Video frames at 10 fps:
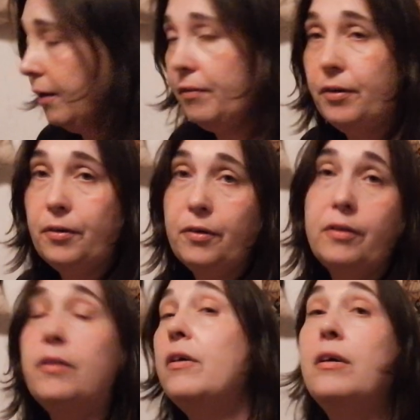Heaven and
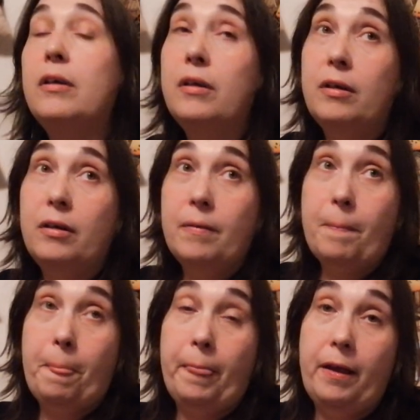
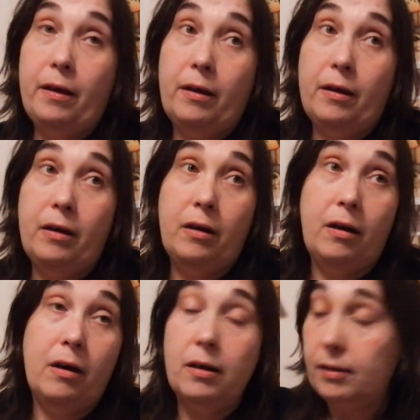Earth
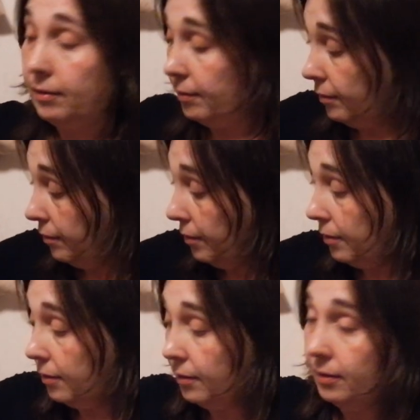artist
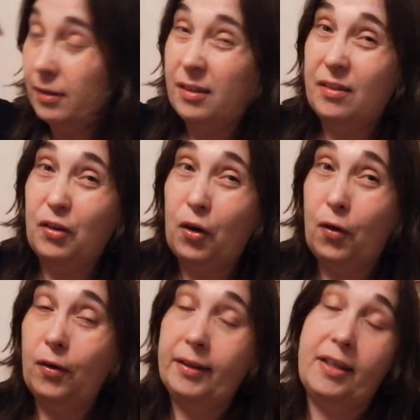is
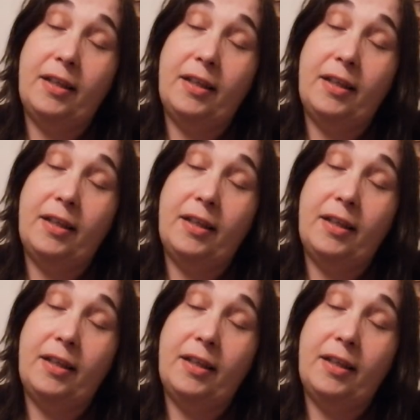called, I